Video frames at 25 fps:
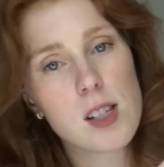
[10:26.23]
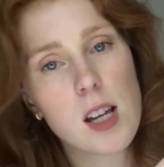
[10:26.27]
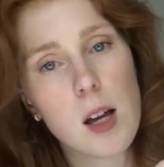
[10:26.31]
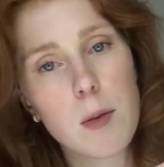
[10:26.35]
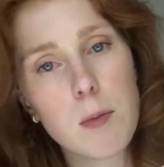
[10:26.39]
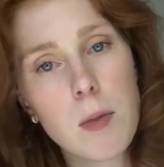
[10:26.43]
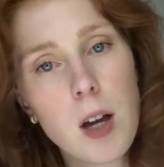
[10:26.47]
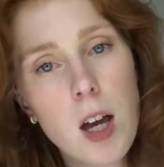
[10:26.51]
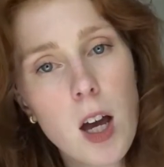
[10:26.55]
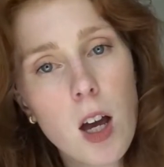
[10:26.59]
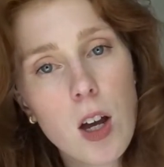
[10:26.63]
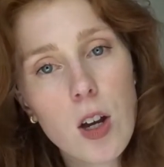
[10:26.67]

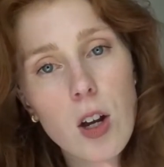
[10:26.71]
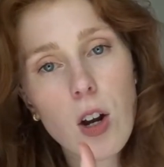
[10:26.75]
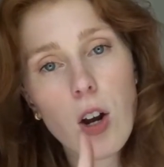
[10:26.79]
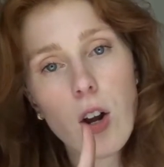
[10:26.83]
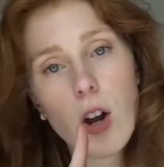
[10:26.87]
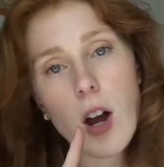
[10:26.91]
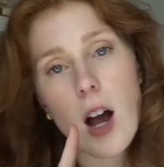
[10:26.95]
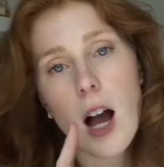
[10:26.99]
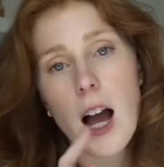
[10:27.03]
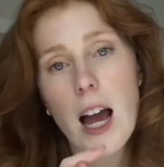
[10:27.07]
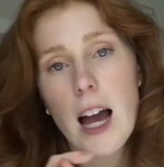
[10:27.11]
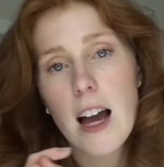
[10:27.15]
Some, you
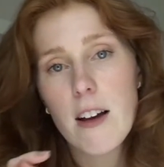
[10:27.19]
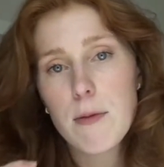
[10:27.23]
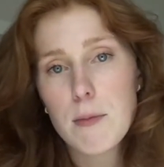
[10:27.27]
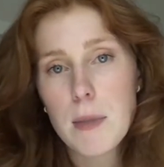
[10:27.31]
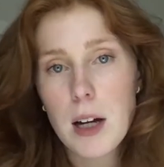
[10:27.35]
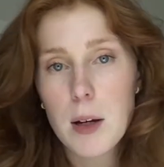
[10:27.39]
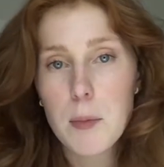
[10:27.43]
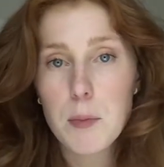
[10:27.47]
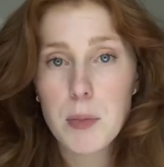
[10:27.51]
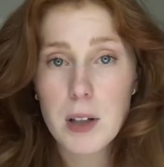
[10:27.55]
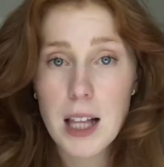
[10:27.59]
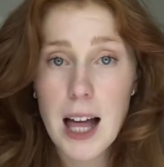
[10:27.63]
know, I have
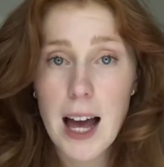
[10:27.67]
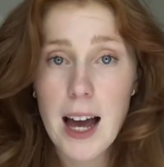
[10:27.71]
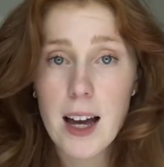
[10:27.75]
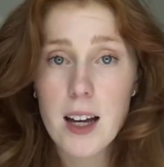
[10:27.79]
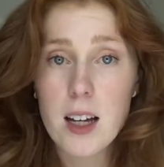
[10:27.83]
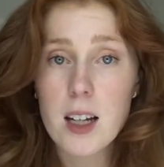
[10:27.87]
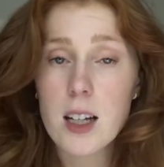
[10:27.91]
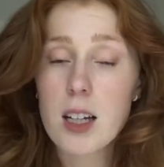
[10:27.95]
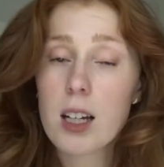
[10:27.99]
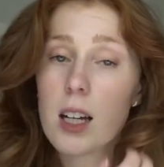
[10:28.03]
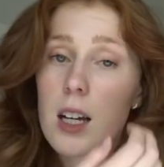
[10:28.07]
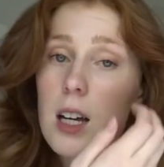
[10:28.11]
my
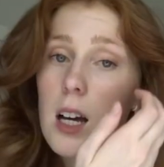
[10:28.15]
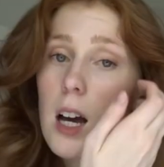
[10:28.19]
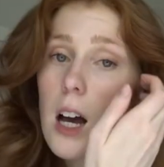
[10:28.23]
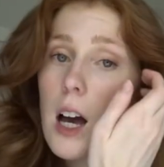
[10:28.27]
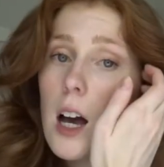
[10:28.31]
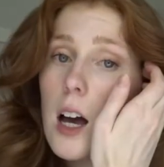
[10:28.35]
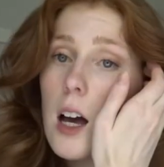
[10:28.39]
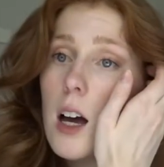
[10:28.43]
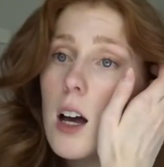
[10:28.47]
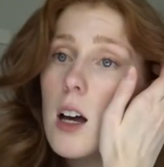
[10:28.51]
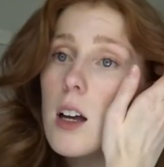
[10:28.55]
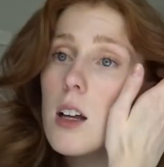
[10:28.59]
black
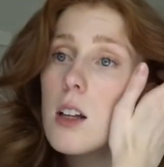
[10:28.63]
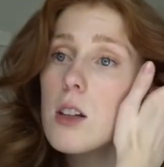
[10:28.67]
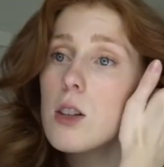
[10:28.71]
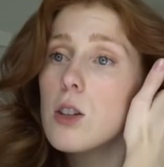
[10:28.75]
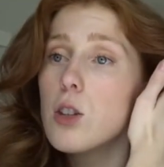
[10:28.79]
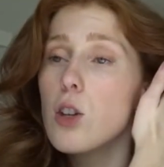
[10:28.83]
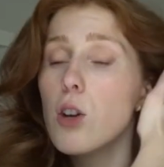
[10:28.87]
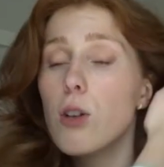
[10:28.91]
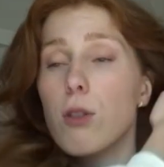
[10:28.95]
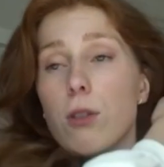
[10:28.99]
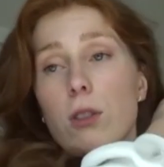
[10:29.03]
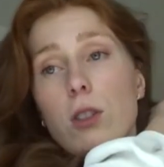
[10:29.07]
uh
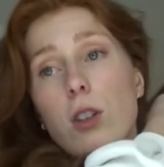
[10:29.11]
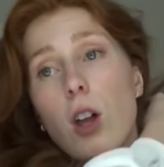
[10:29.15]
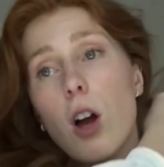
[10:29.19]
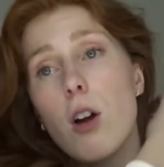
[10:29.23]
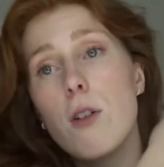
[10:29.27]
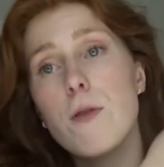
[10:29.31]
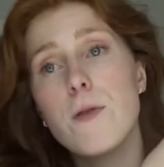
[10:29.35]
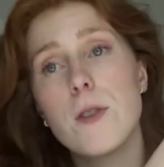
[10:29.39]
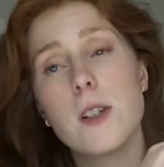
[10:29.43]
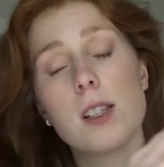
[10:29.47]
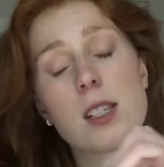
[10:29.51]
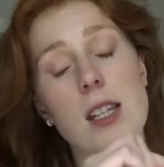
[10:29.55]
lo
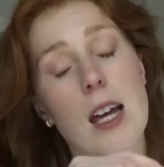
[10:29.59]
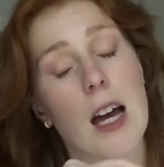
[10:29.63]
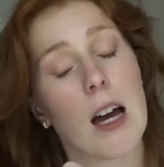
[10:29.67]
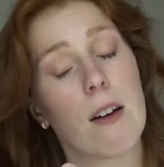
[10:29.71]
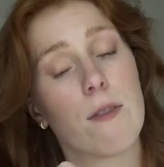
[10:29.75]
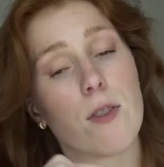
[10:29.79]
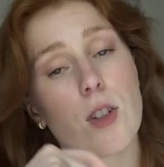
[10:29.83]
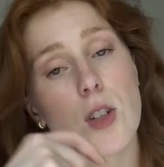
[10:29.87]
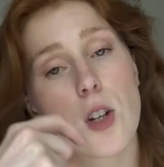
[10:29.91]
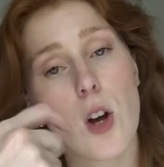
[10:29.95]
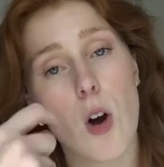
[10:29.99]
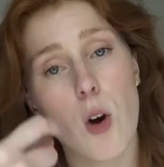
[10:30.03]
loafers that
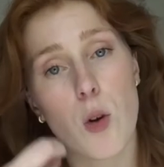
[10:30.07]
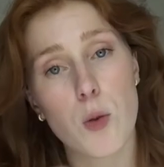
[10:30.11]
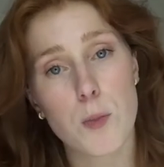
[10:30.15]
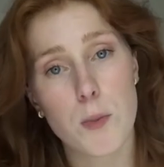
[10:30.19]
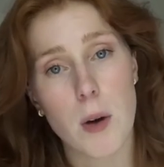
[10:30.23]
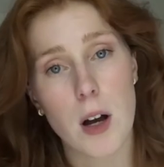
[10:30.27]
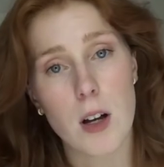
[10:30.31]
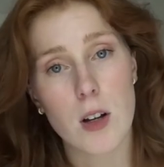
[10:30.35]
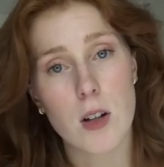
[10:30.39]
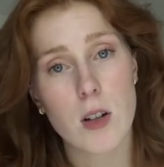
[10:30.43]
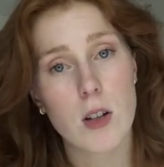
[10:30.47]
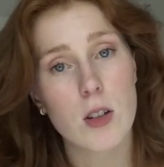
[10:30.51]
have the gold
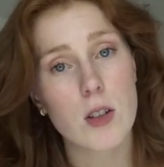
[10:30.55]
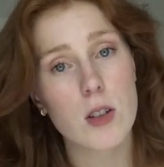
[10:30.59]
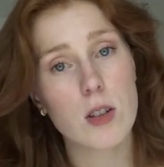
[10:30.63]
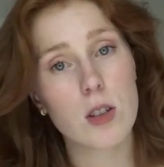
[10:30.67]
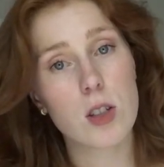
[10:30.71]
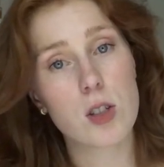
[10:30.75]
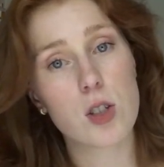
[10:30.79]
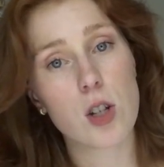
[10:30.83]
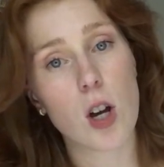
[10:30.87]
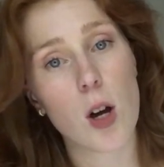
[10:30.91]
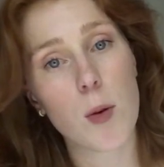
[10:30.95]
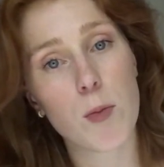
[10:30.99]
buckle
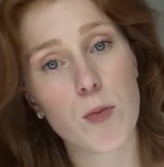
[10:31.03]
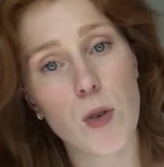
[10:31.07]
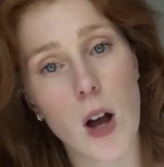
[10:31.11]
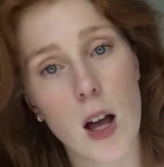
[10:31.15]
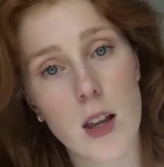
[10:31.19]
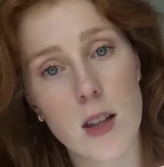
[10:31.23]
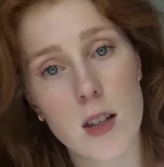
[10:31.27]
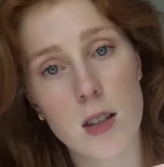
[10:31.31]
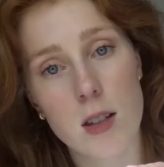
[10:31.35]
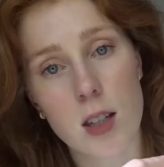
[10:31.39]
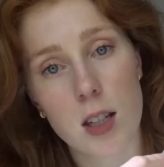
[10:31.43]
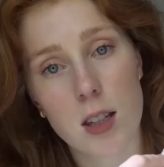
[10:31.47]
on the top
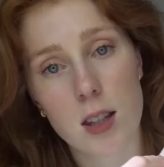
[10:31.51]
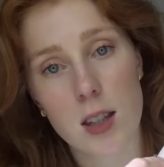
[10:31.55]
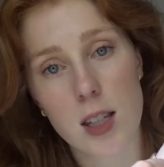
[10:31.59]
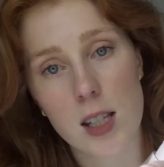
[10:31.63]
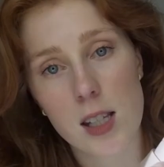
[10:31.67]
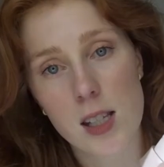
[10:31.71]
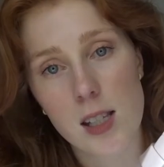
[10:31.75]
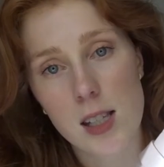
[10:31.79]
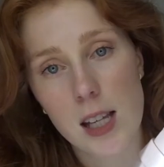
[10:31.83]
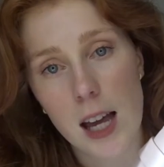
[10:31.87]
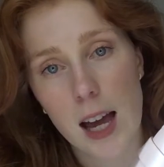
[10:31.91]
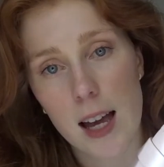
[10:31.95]
rather than
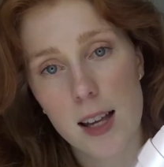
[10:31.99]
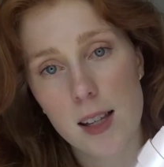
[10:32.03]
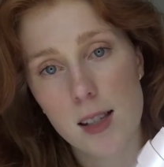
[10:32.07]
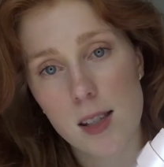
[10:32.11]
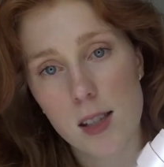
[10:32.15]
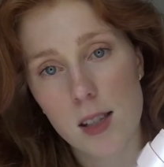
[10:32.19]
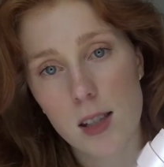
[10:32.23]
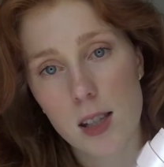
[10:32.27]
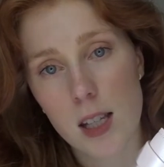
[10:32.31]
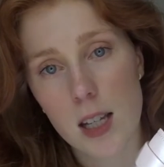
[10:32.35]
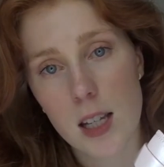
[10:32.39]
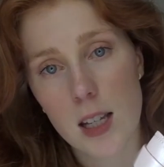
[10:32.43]
this
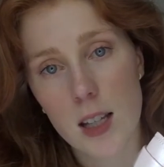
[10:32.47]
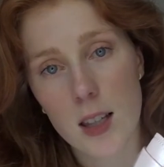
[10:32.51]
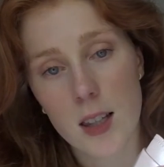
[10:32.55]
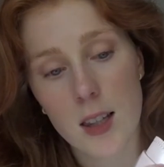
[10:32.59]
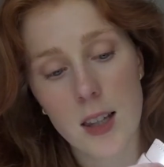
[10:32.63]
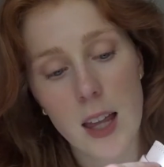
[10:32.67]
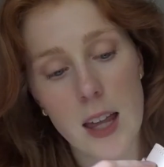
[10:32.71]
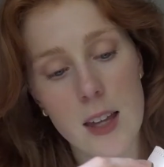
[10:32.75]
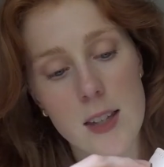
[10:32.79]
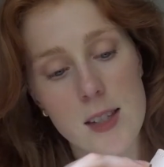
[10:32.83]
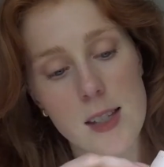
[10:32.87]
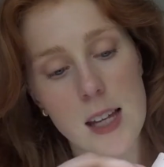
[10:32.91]
has the
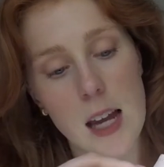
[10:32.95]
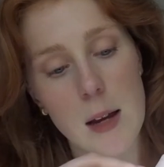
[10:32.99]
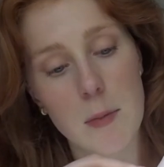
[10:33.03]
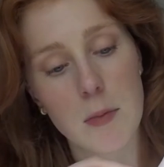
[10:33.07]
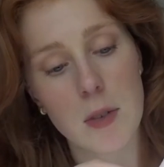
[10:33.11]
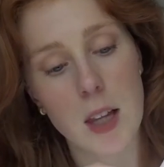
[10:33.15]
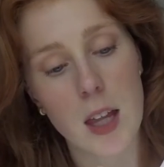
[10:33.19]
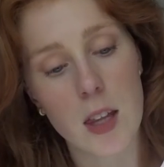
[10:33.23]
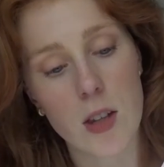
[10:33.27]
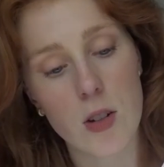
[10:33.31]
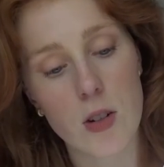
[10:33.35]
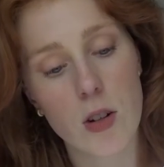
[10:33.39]
le
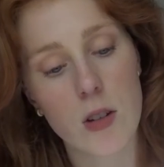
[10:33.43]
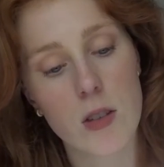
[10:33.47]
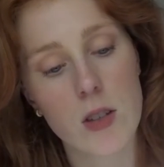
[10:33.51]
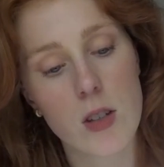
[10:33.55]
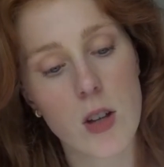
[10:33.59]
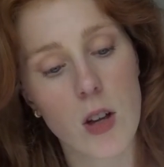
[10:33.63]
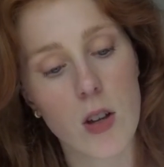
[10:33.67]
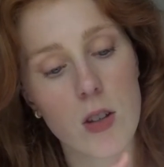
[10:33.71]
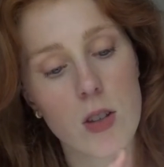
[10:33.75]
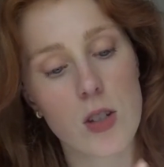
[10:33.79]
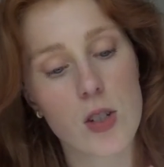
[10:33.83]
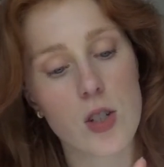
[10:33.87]
same leather on
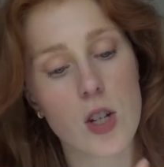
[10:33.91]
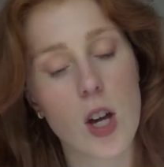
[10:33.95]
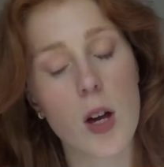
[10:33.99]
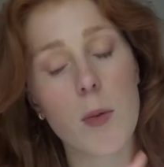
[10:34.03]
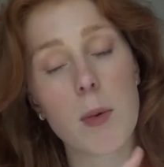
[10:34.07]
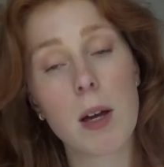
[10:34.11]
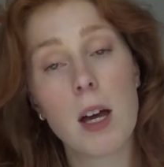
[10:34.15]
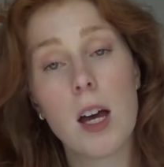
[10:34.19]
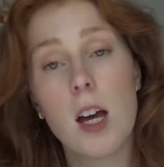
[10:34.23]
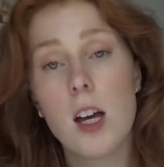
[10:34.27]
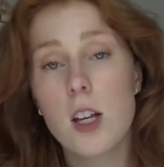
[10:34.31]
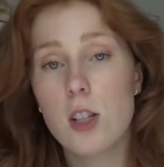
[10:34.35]
the, on the
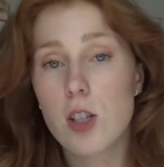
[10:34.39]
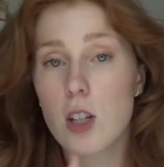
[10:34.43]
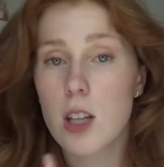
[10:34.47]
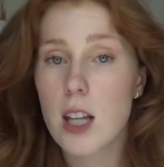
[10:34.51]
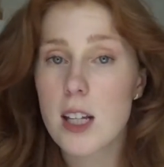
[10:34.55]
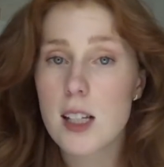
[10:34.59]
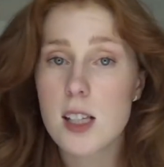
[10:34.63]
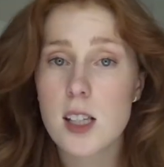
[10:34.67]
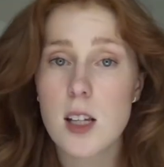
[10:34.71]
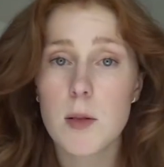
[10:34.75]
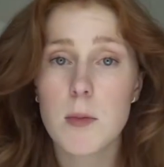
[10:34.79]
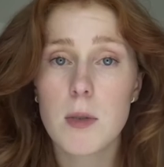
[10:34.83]
top, so
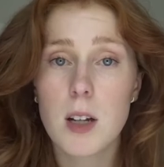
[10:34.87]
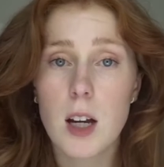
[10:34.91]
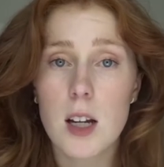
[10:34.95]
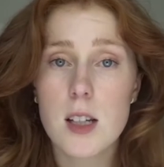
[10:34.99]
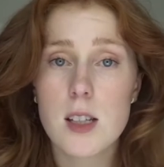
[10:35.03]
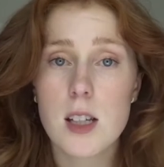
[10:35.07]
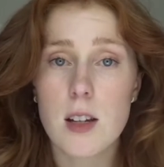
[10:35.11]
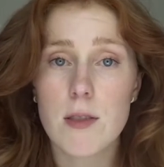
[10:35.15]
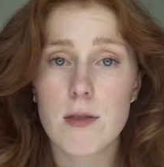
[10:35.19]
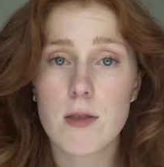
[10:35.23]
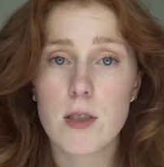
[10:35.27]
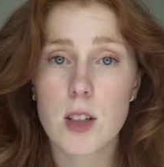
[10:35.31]
that's something I
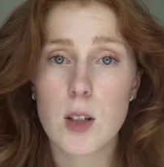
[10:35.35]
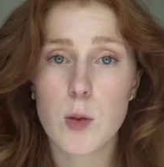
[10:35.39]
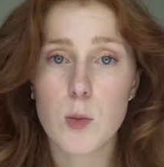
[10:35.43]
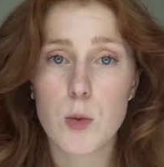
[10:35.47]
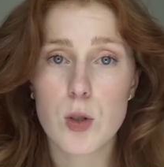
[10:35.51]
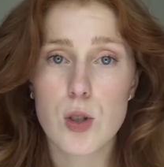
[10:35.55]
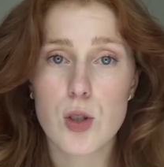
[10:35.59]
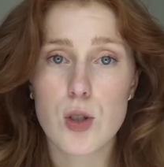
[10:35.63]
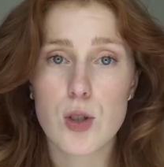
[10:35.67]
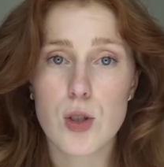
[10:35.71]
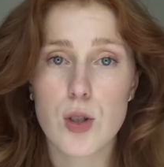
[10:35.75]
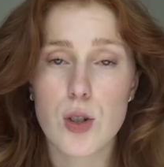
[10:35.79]
definitely
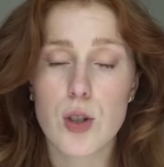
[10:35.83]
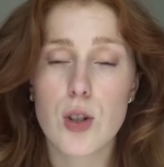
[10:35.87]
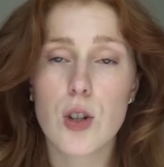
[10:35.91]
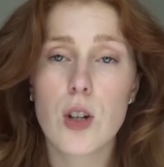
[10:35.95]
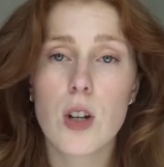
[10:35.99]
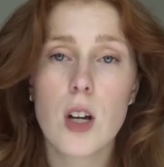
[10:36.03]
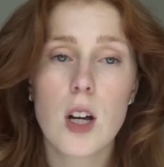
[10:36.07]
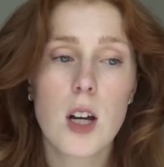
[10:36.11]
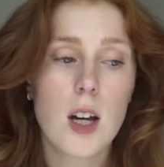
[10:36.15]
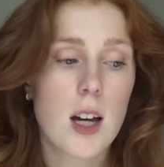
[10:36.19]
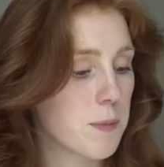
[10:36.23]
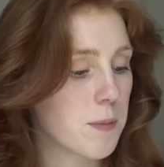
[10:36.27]
would do.